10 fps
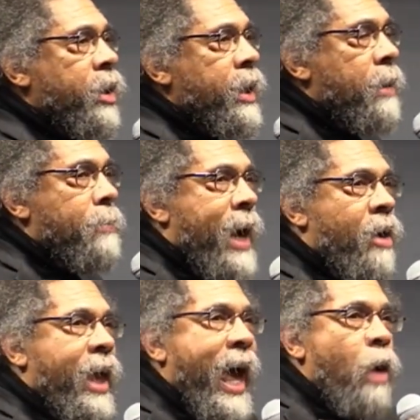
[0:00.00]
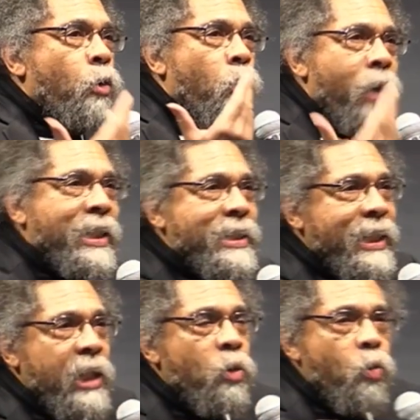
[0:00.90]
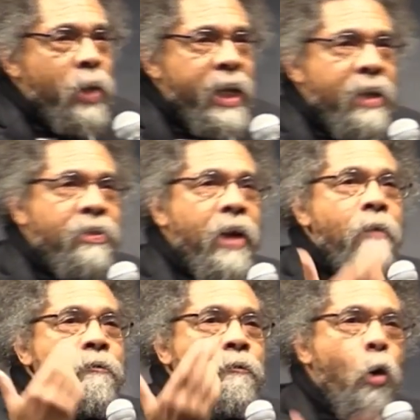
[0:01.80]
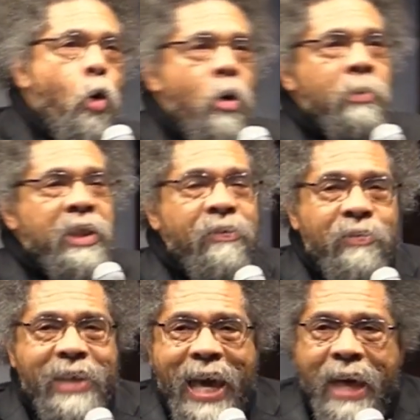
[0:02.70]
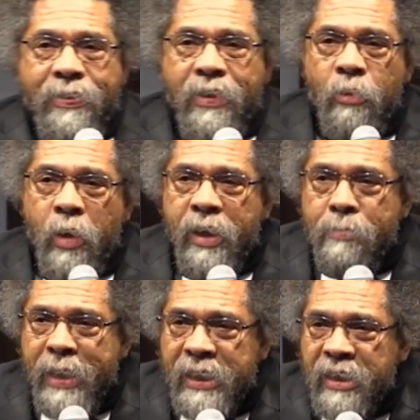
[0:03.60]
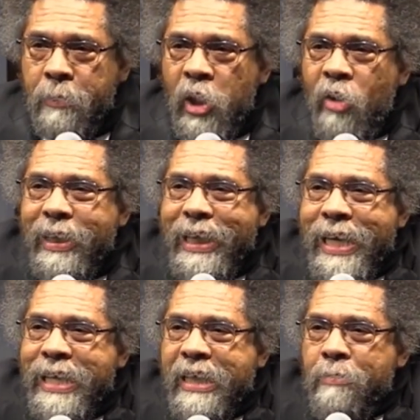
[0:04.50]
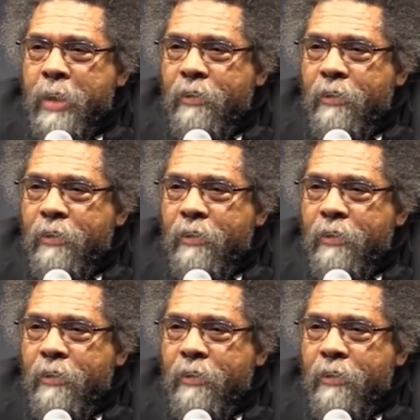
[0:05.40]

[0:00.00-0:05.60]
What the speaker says: about wrestling with forms of death and what it means to be on intimate